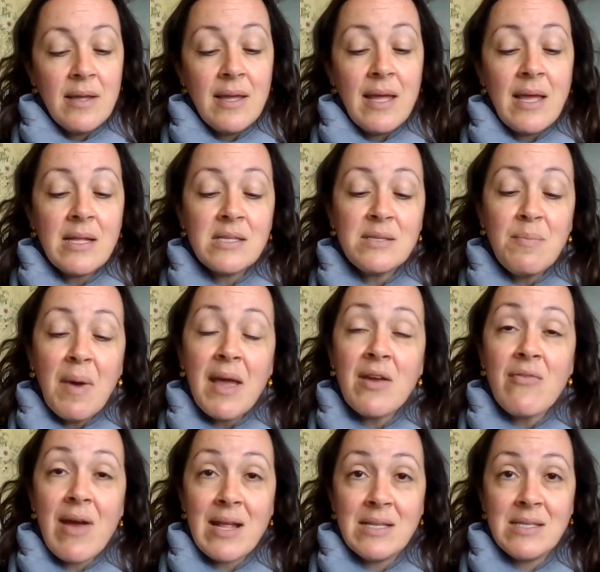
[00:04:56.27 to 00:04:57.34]
"It's my
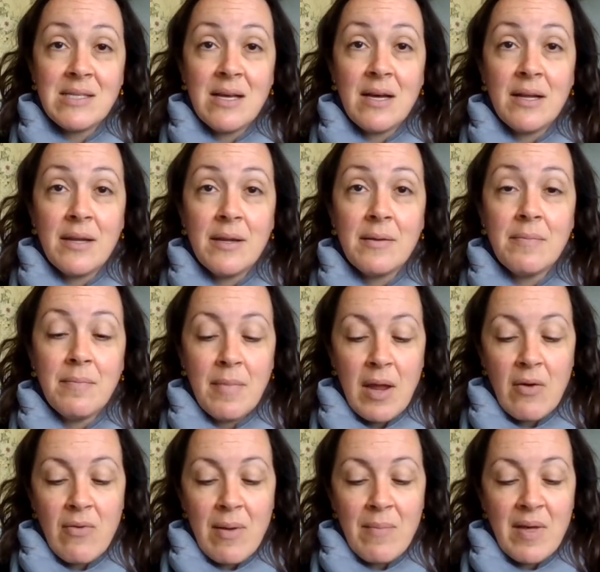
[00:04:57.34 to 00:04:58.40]
grandson," my
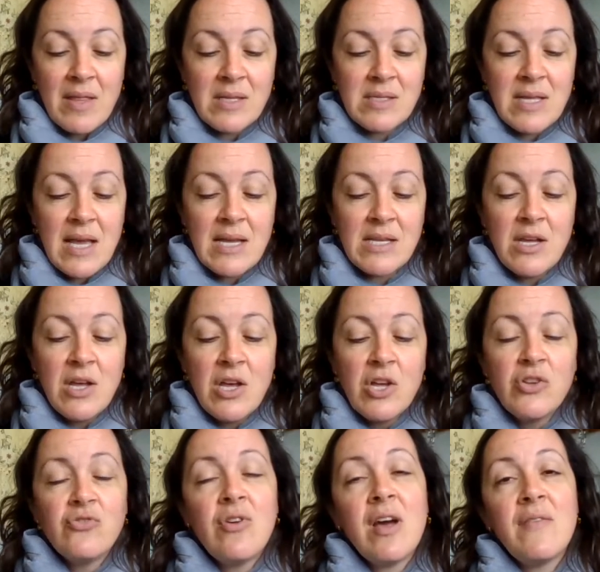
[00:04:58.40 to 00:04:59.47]
grandmother said.
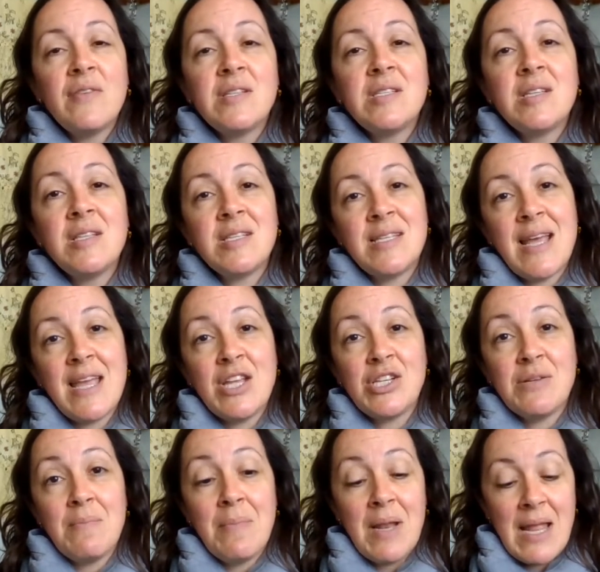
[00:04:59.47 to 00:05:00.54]
Drive us to the
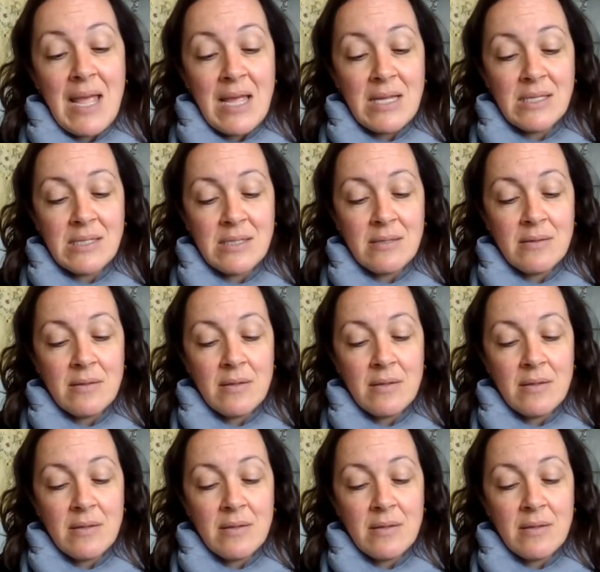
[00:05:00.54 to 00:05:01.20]
station, please.